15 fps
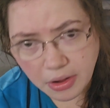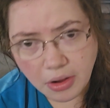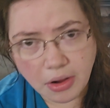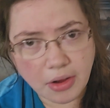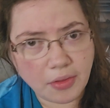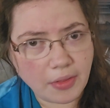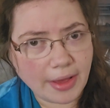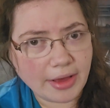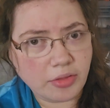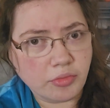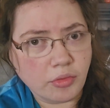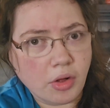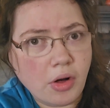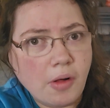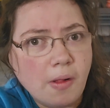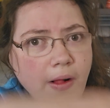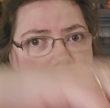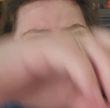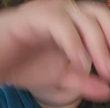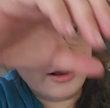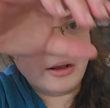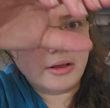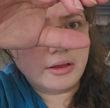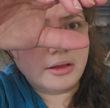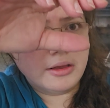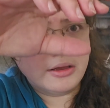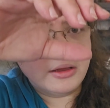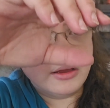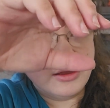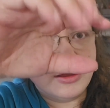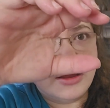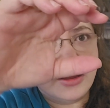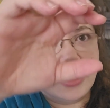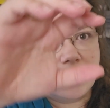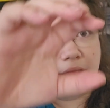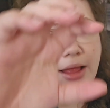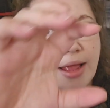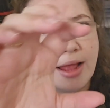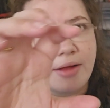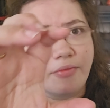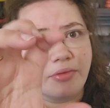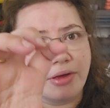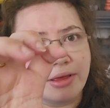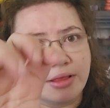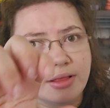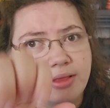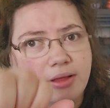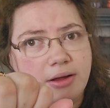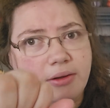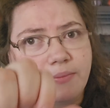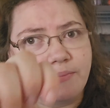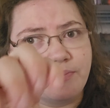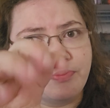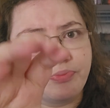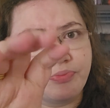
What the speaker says: are like long, and they have like the